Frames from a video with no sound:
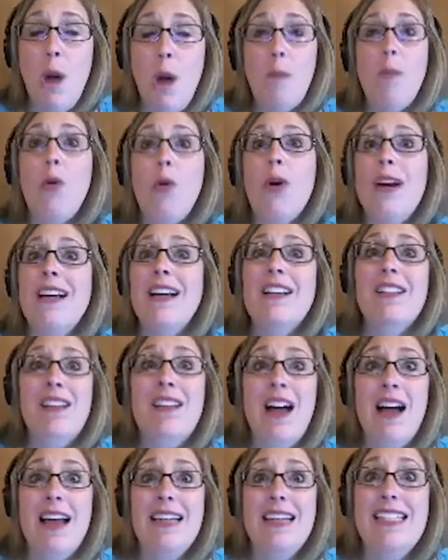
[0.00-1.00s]
more
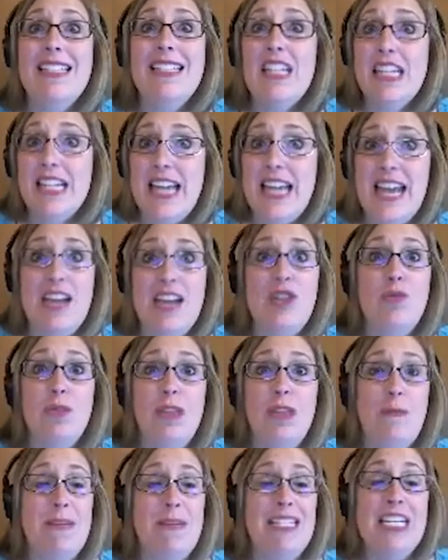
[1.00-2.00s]
inclined to engage with
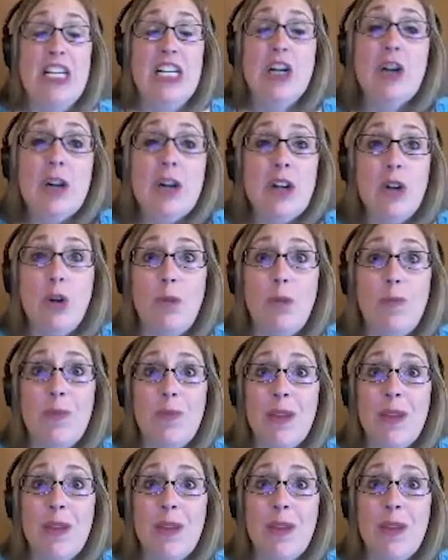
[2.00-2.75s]
the material.